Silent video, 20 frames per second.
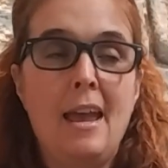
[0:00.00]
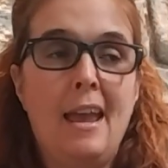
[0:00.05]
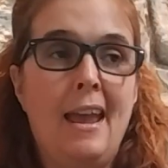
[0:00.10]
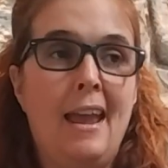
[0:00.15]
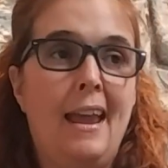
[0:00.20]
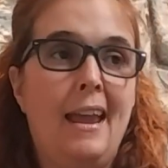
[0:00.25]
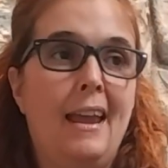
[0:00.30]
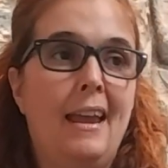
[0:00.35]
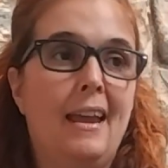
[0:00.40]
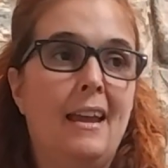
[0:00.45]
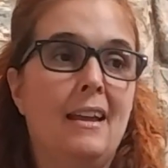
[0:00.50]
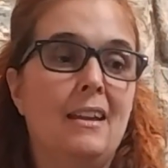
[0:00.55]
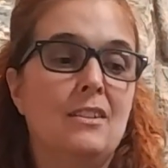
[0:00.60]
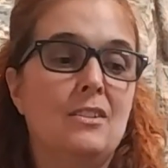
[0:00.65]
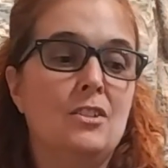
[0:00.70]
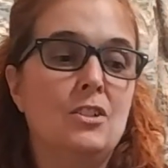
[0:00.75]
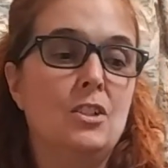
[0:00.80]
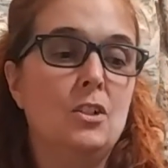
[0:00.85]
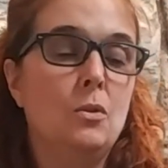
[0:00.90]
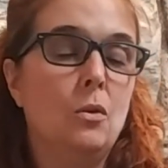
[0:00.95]

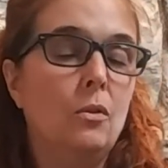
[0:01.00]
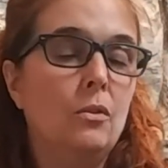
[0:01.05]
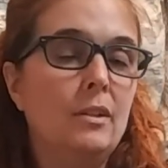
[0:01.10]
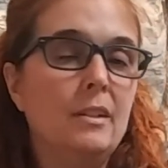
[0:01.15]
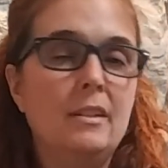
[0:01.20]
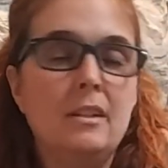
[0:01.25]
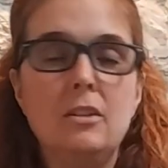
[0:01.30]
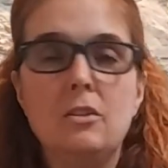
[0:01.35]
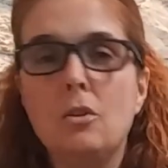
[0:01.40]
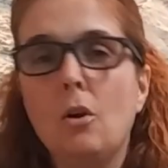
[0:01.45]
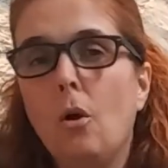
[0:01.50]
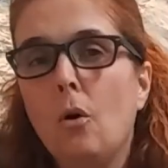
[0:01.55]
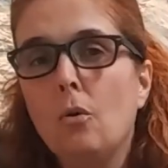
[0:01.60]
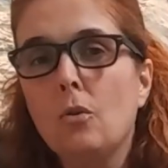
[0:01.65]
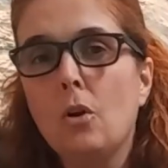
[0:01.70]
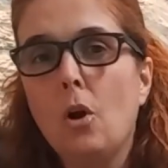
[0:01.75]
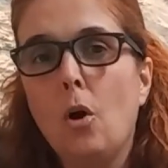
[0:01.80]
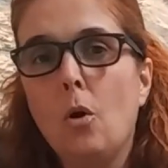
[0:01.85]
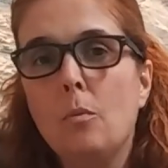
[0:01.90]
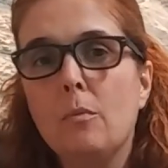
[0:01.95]
And you only need to own a
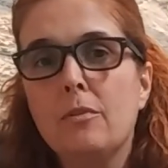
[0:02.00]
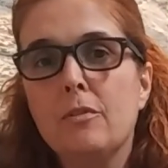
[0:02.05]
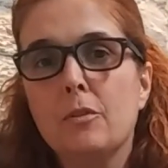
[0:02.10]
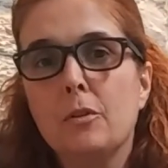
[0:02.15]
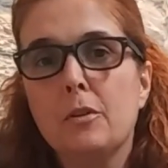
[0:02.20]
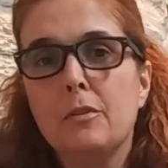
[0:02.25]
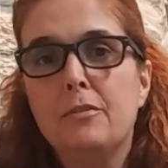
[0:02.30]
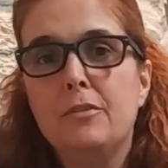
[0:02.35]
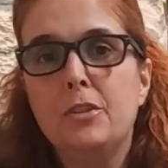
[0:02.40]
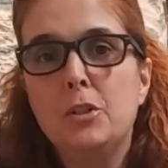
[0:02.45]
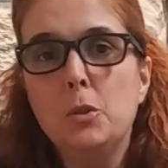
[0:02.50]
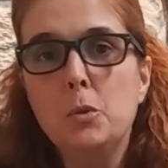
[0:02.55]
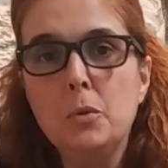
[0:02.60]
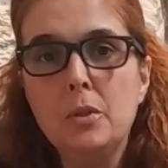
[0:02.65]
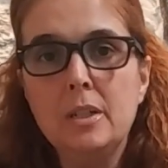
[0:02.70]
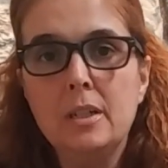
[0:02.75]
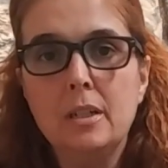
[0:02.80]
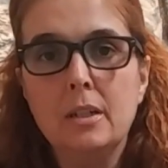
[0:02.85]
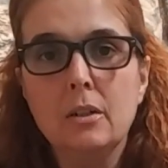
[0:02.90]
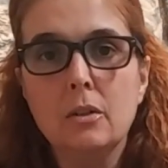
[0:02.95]
home for a few
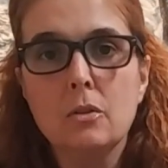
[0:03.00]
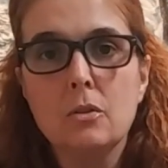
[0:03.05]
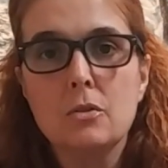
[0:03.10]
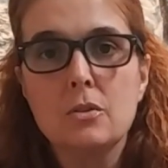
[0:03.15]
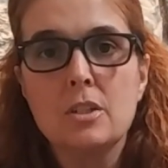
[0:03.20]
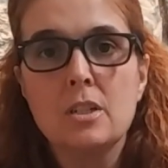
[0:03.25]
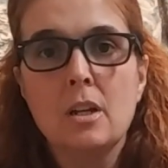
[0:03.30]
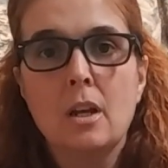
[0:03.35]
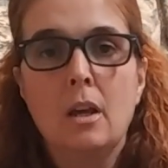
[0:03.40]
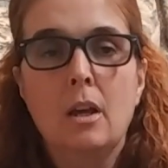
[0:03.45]
years.